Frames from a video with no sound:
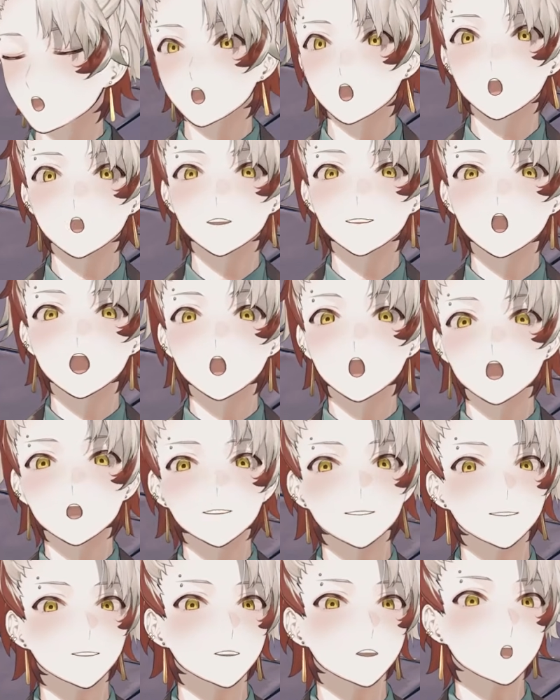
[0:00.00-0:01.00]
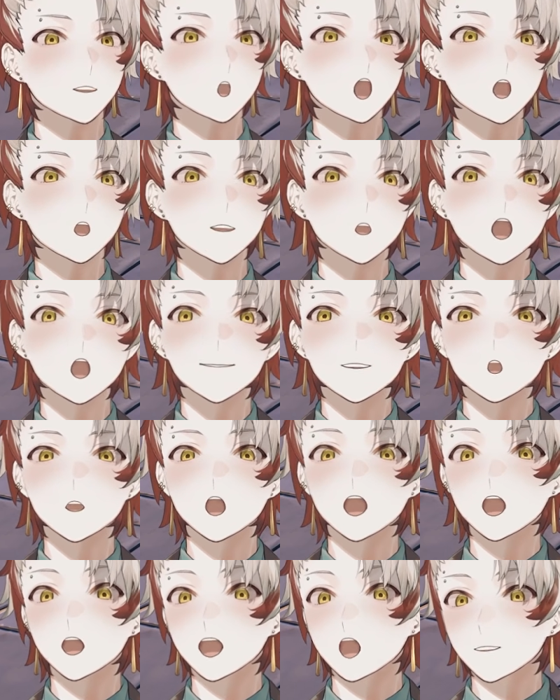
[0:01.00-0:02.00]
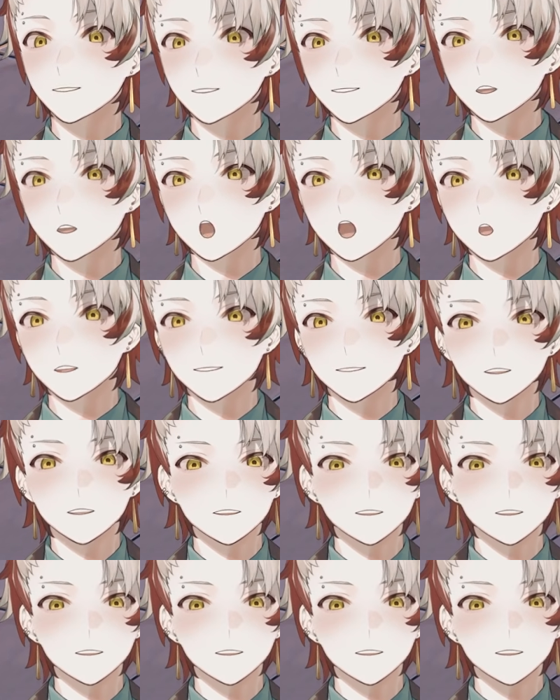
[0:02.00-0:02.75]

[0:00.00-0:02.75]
that also provides heavy attack amplification